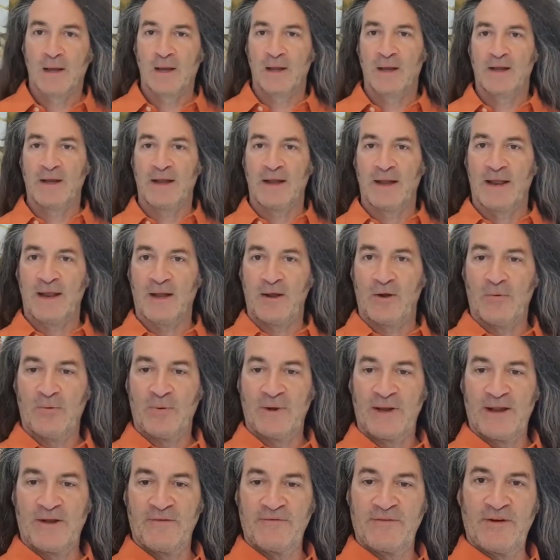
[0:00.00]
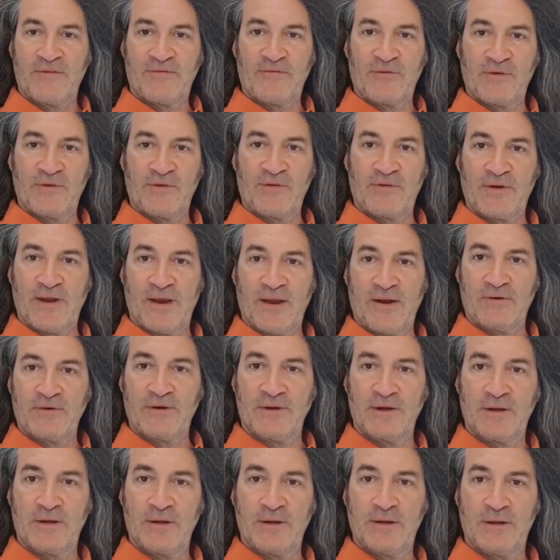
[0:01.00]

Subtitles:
And now we have different sound.